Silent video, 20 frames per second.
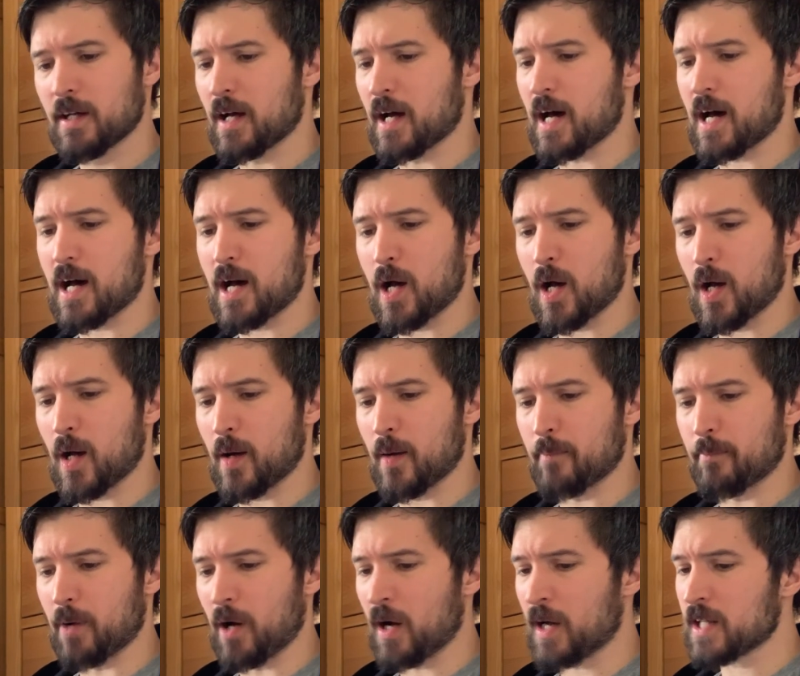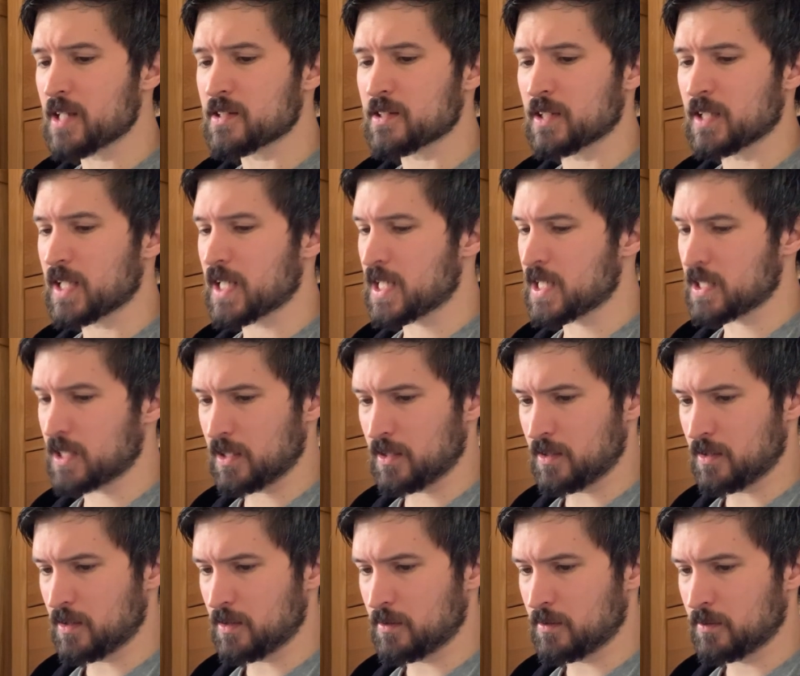"Ah, but I isn't
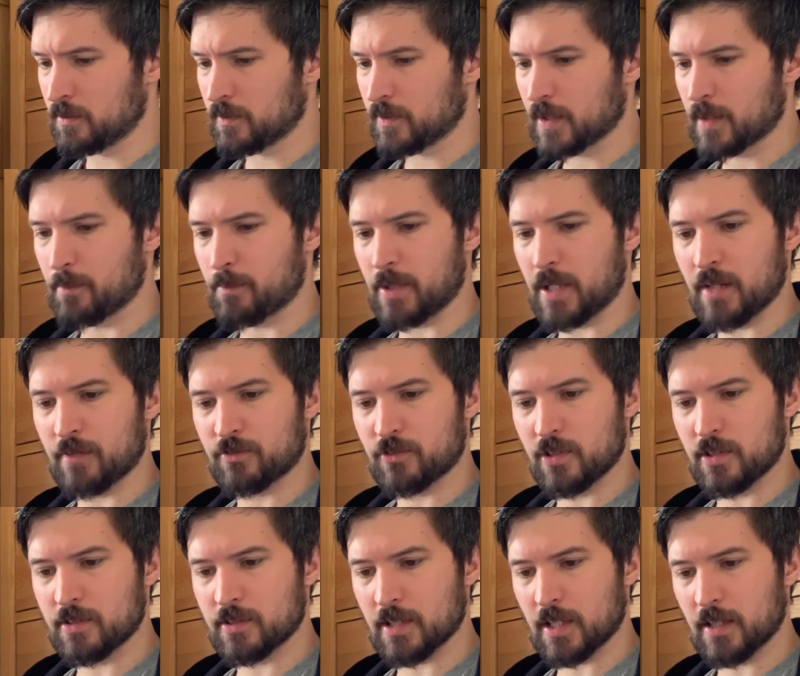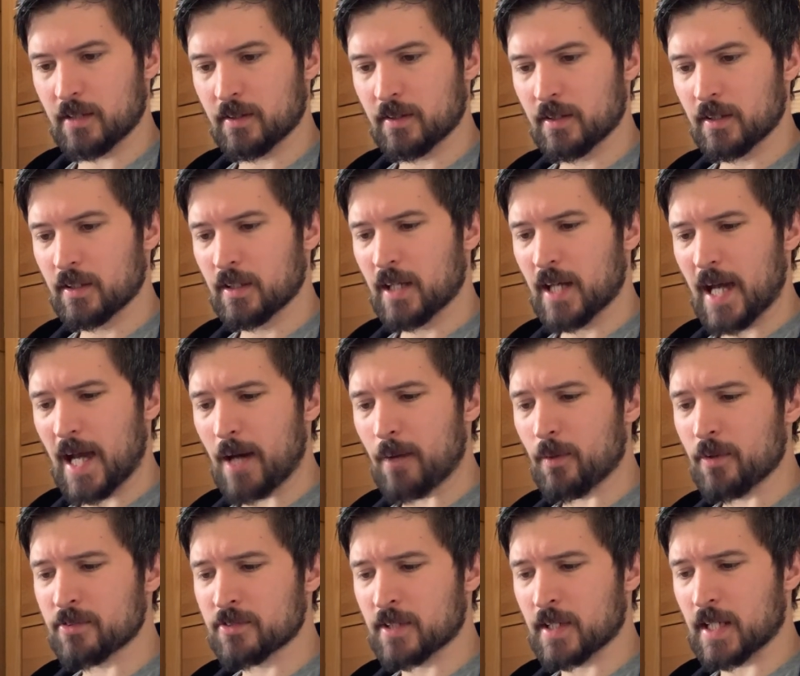eating you," the BFG said. "How
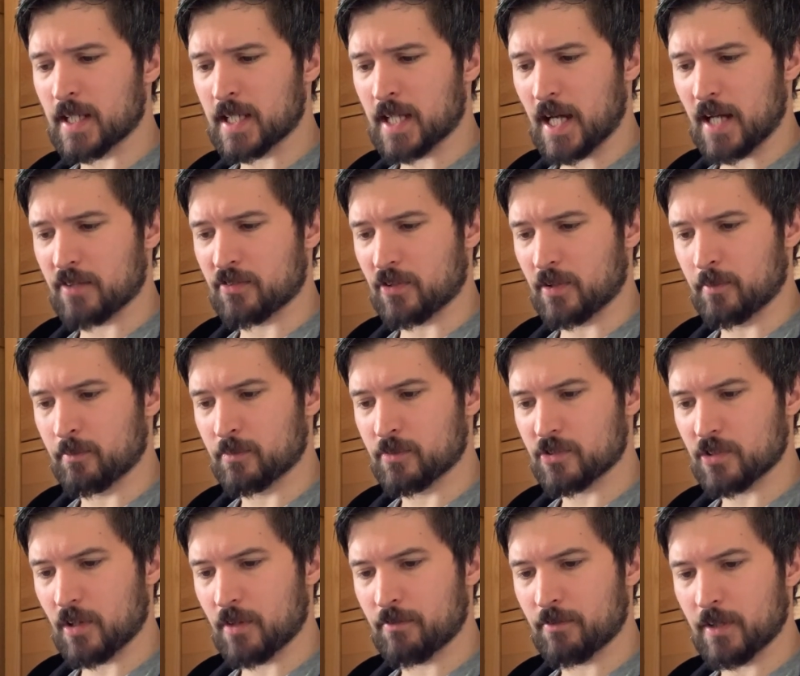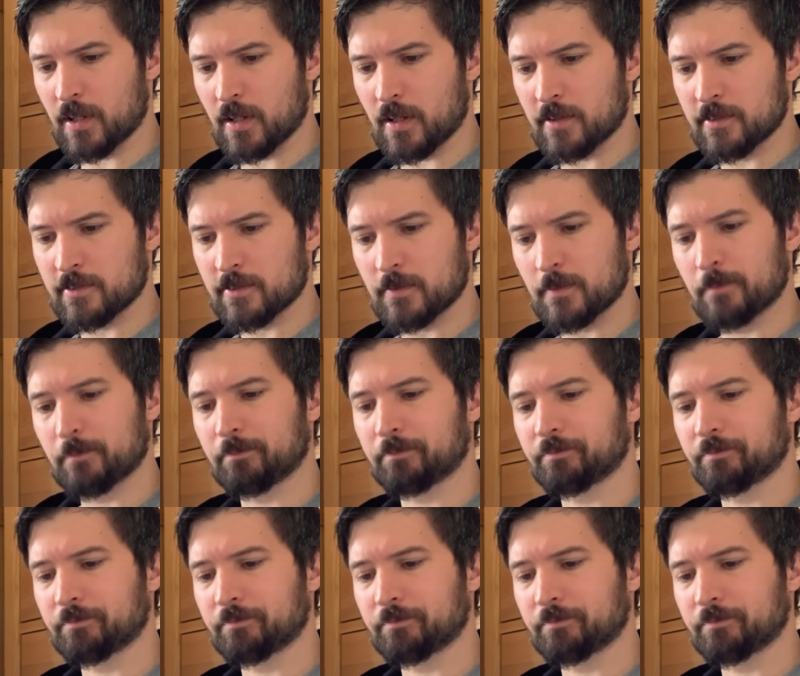else do they catch them?" Sophie asked.